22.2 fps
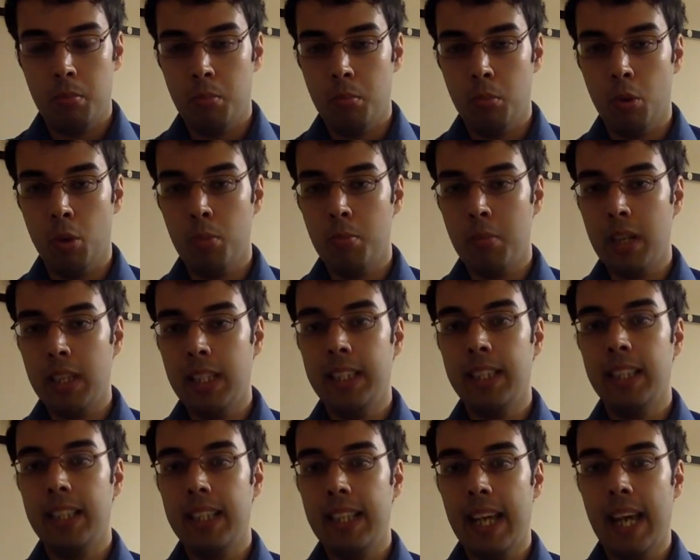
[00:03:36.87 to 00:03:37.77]
more money
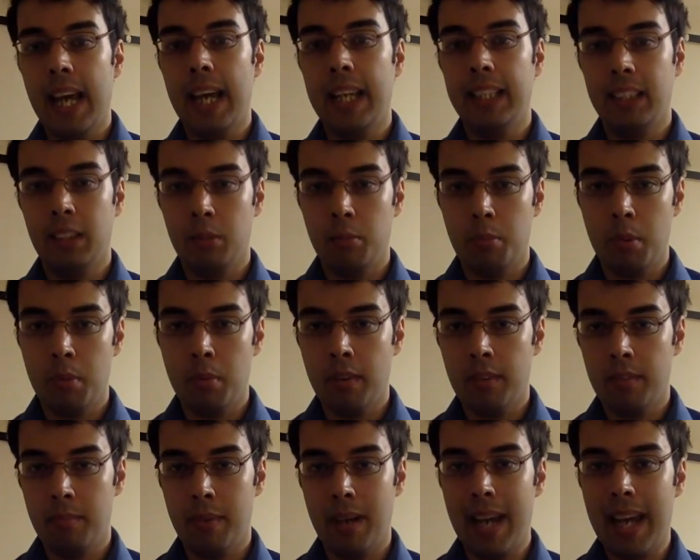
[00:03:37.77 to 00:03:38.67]
than he has. It would be
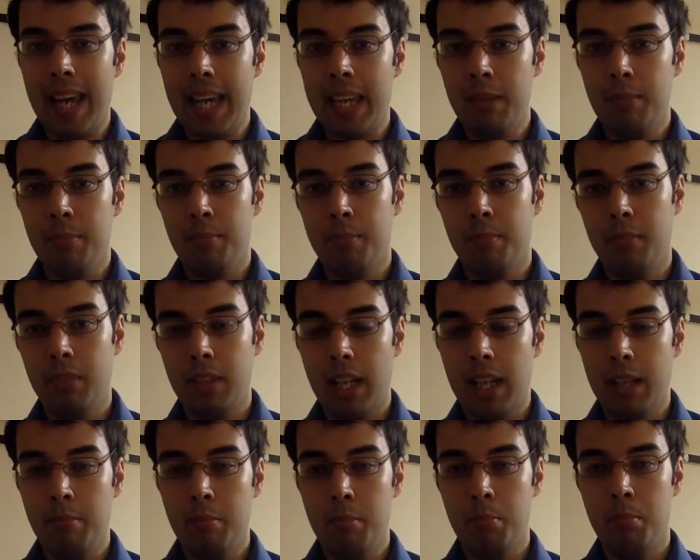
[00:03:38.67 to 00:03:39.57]
worth about
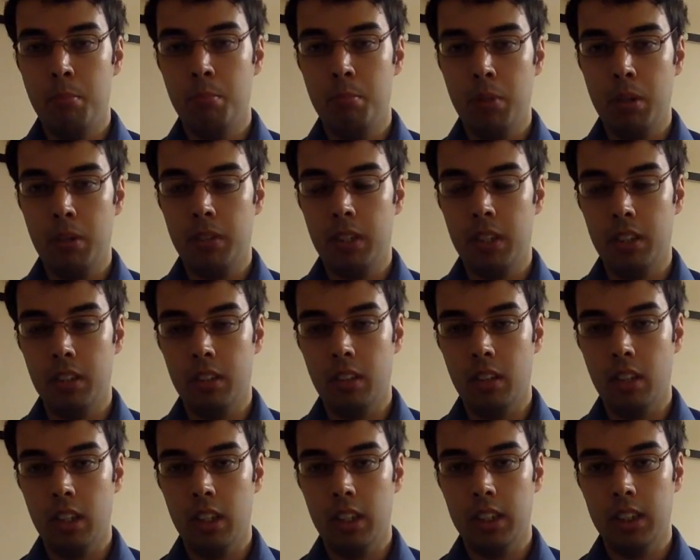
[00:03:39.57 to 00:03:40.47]
$9 billion,
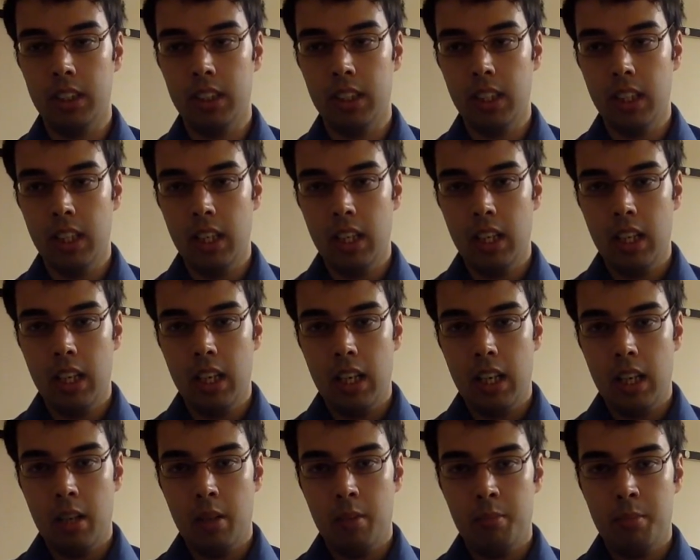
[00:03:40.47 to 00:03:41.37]

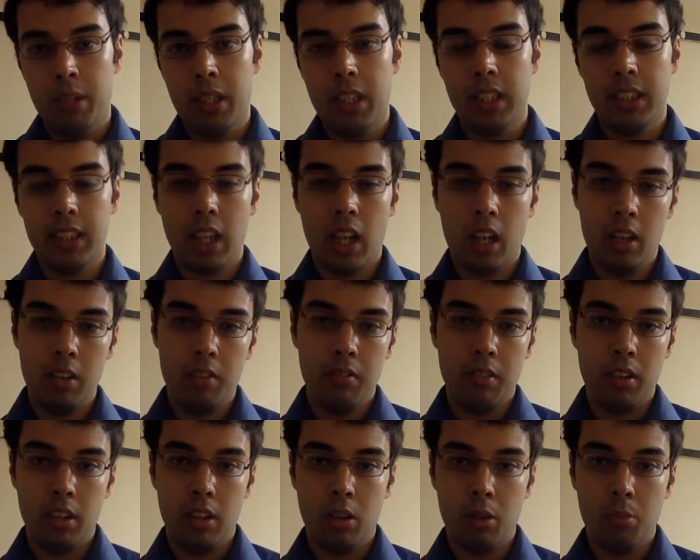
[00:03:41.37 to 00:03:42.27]
because
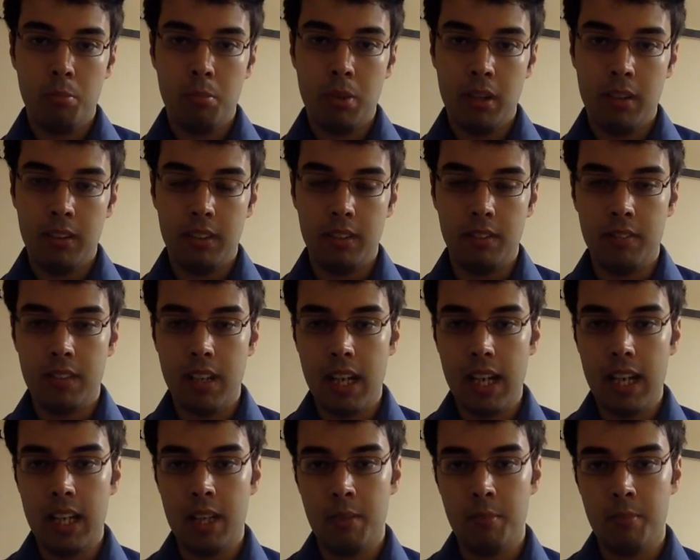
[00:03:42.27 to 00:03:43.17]
over a long period of
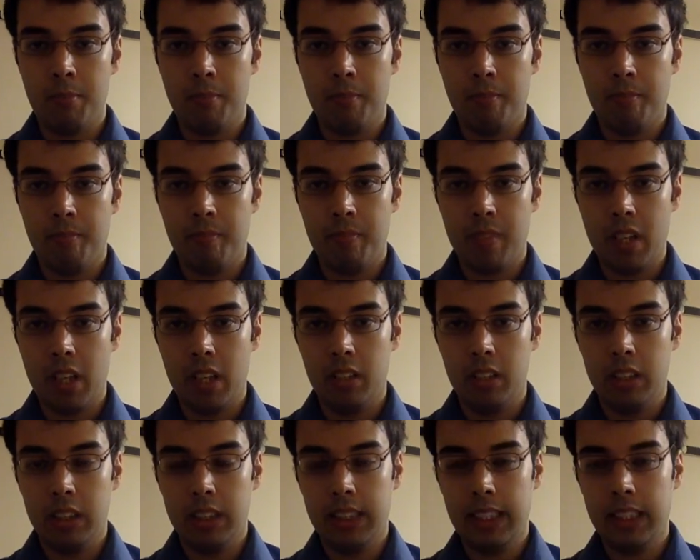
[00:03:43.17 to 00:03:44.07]
time,
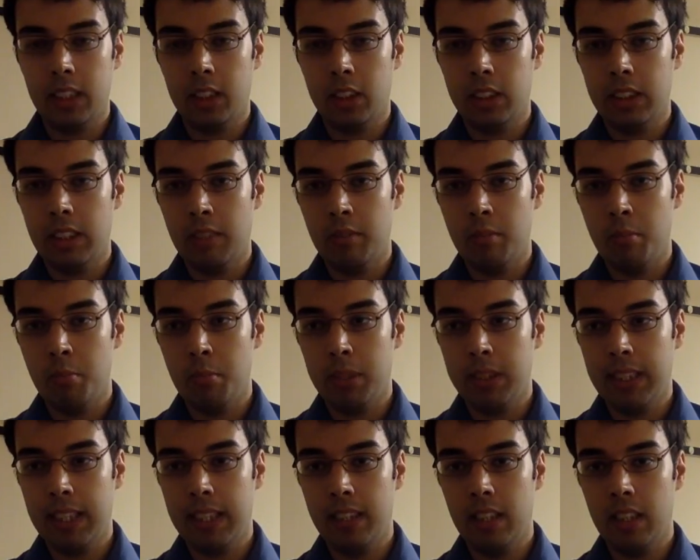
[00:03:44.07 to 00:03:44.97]
6 or
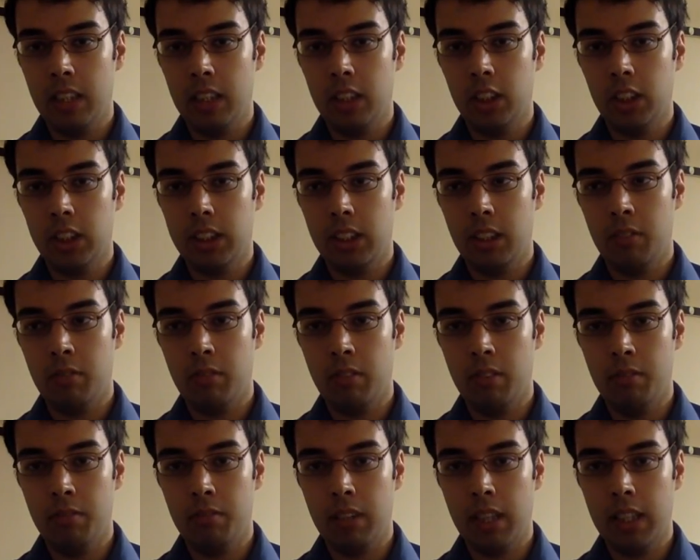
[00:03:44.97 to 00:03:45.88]
7% adjusted
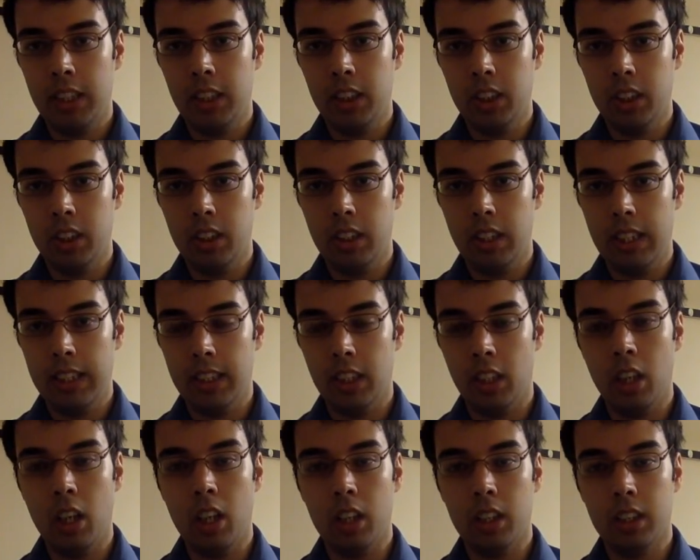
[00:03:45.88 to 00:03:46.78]
for inflation is
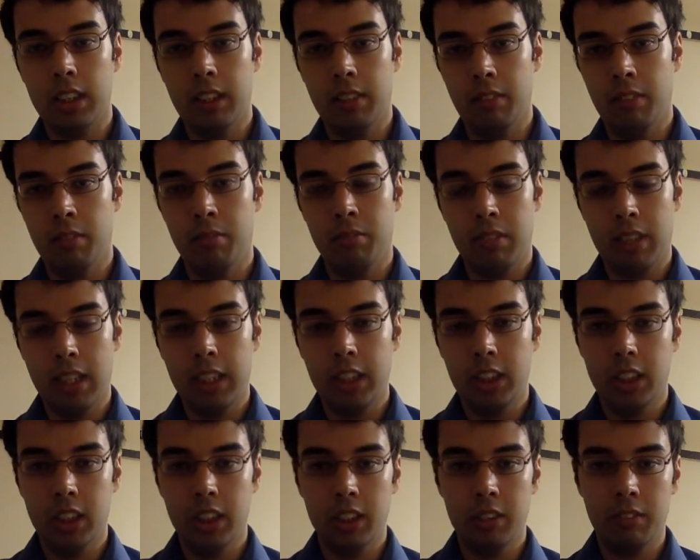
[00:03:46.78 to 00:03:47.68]
a lot. If
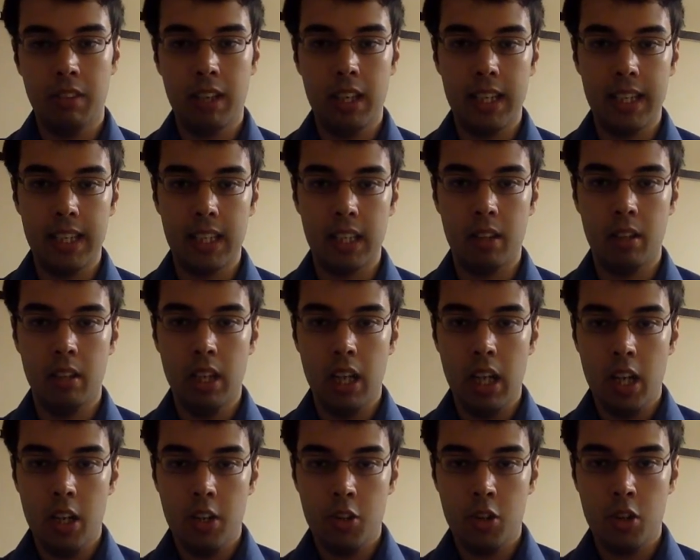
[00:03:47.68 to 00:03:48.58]
inflation's running at
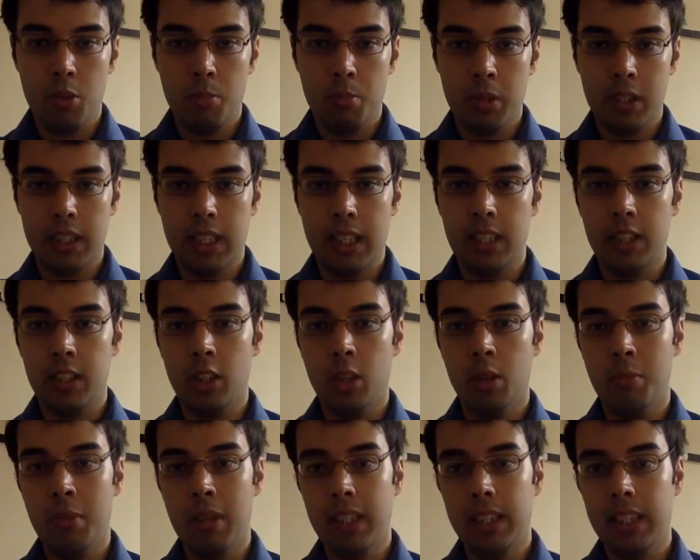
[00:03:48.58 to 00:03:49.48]
2%,
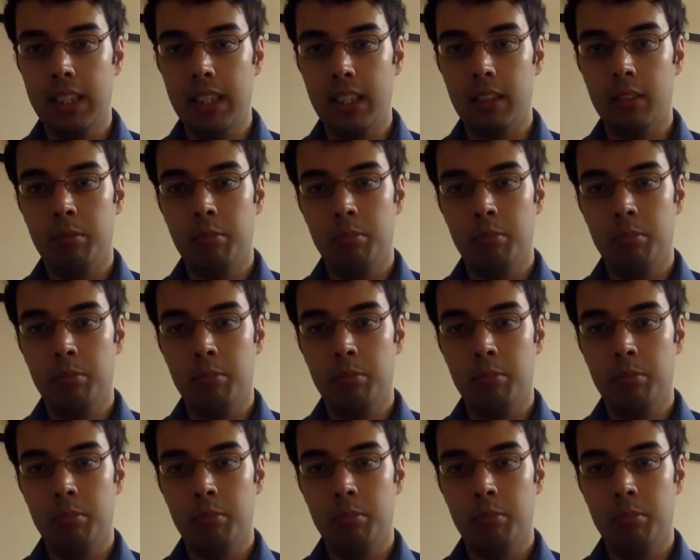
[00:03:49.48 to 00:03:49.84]
you're making